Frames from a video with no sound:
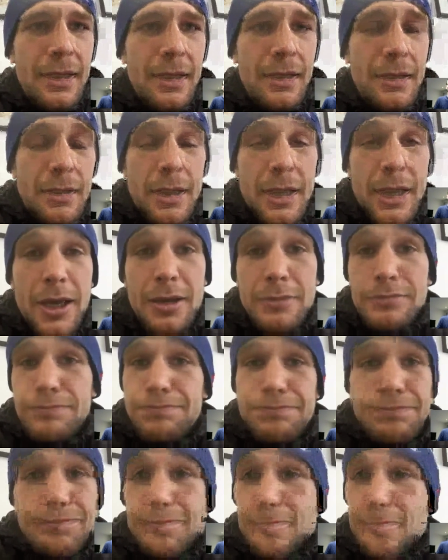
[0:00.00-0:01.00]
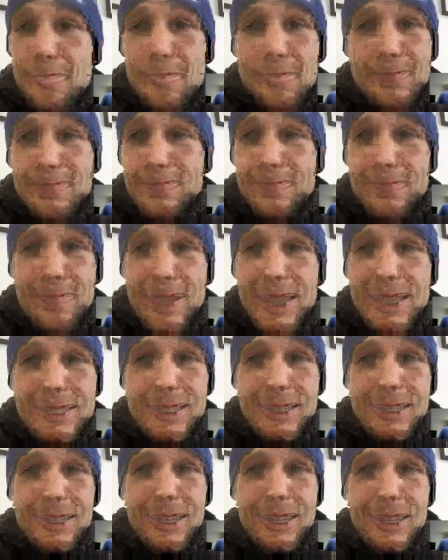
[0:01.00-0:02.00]
yeah,
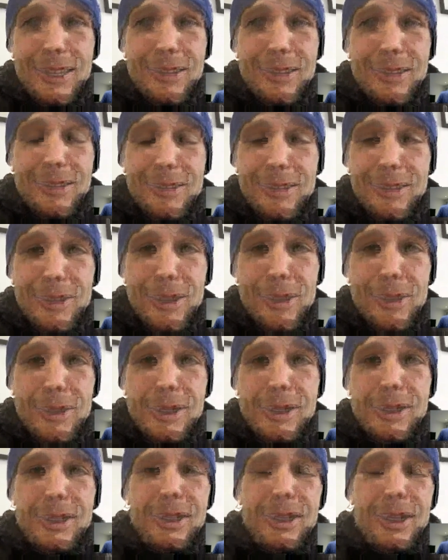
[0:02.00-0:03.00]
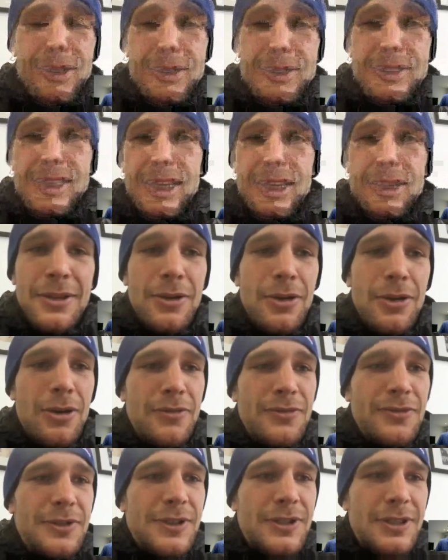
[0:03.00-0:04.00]
basically another day in the
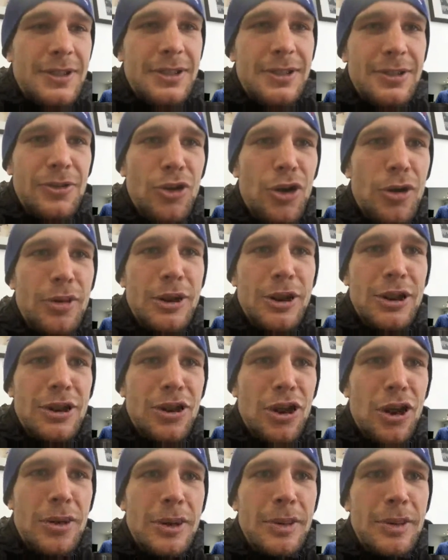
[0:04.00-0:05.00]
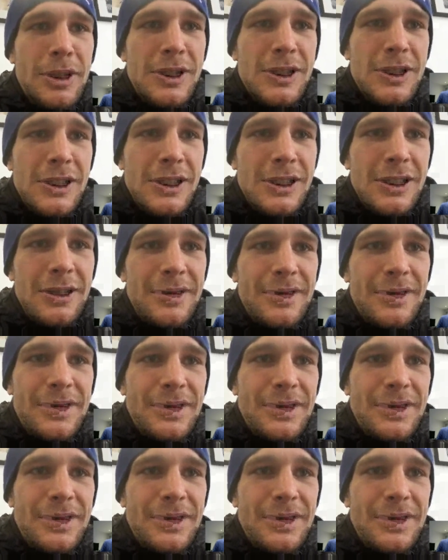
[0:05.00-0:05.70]
office, normal business.